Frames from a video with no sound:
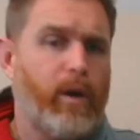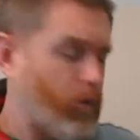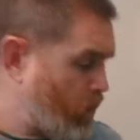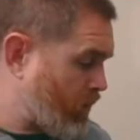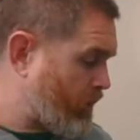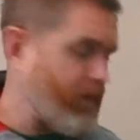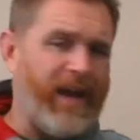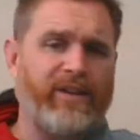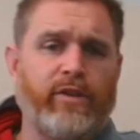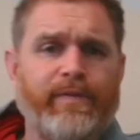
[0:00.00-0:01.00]
Welcome
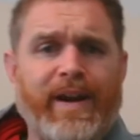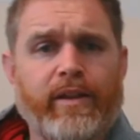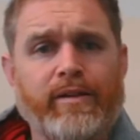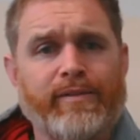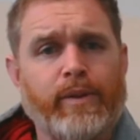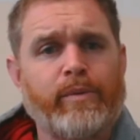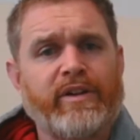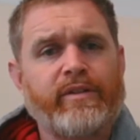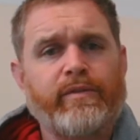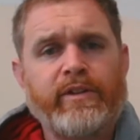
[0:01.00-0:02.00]
back to Fatherhood for the
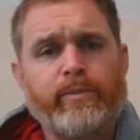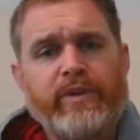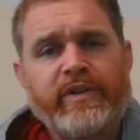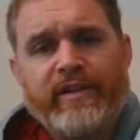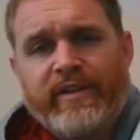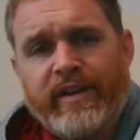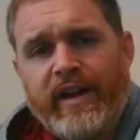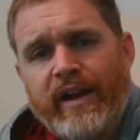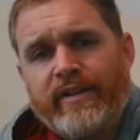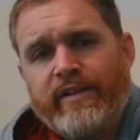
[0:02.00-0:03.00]
Rest of Us presents the
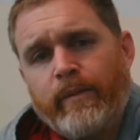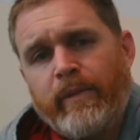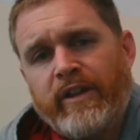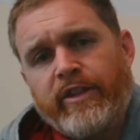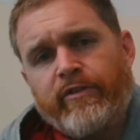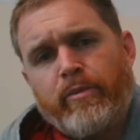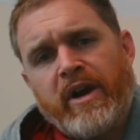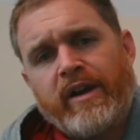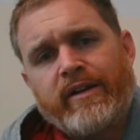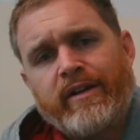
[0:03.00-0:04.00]
Kazdan Method for
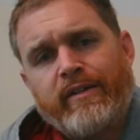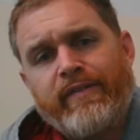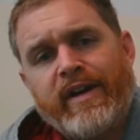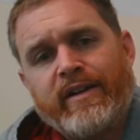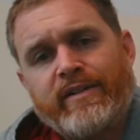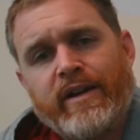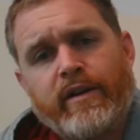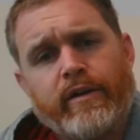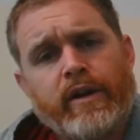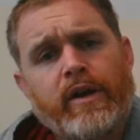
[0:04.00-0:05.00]
Parenting a Defiant
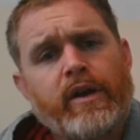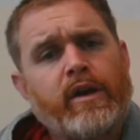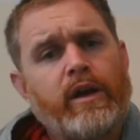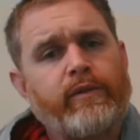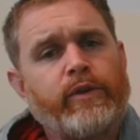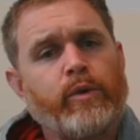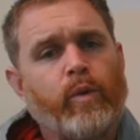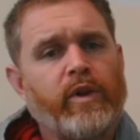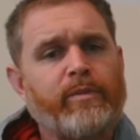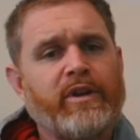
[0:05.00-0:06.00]
Child. If you were
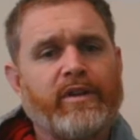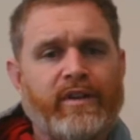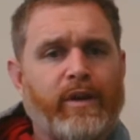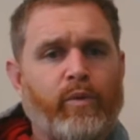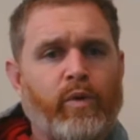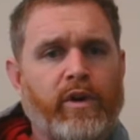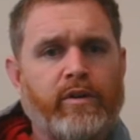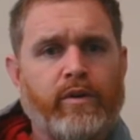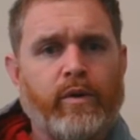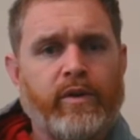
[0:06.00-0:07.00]
with me on day
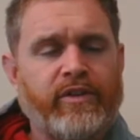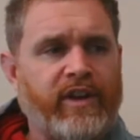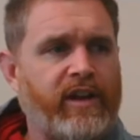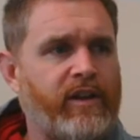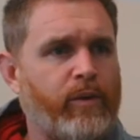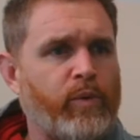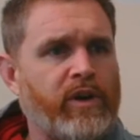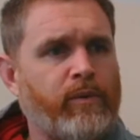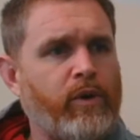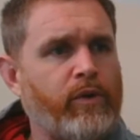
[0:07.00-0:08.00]
one, you understand that we
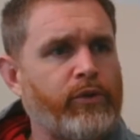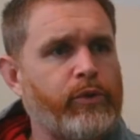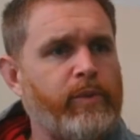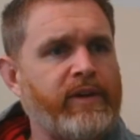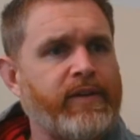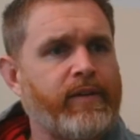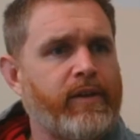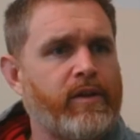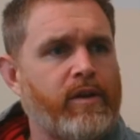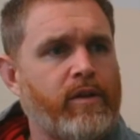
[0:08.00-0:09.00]
are going through basically
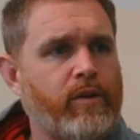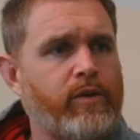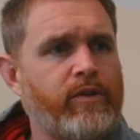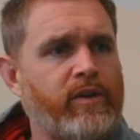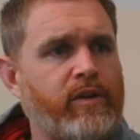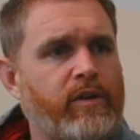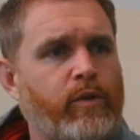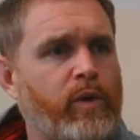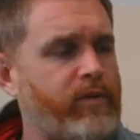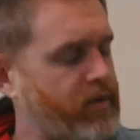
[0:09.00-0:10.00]
the conclusion, the
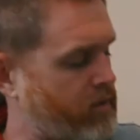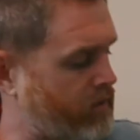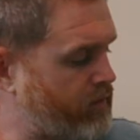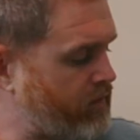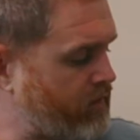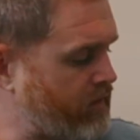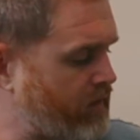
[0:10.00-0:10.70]
12 conclusion